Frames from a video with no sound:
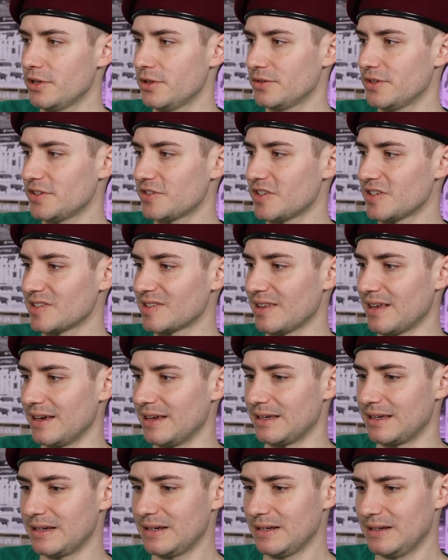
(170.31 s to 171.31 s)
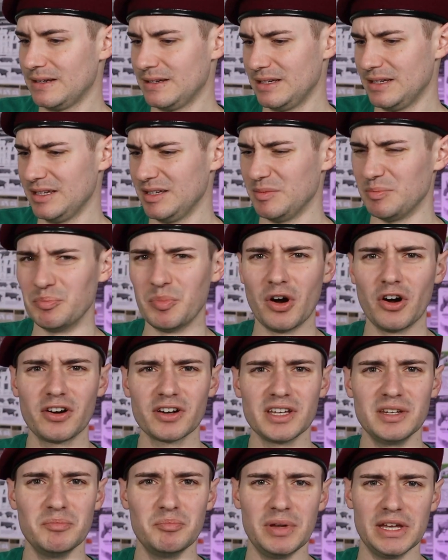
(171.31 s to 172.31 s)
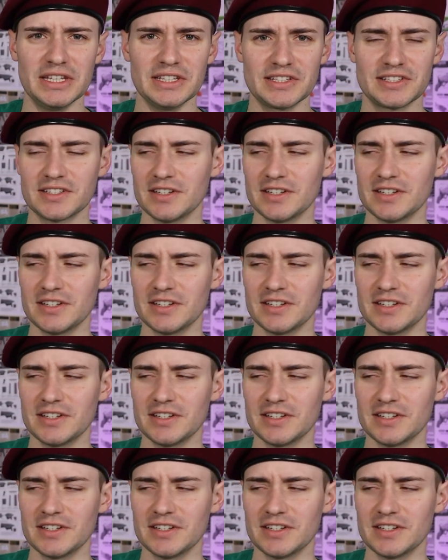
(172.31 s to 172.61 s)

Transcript: This is like bargain bin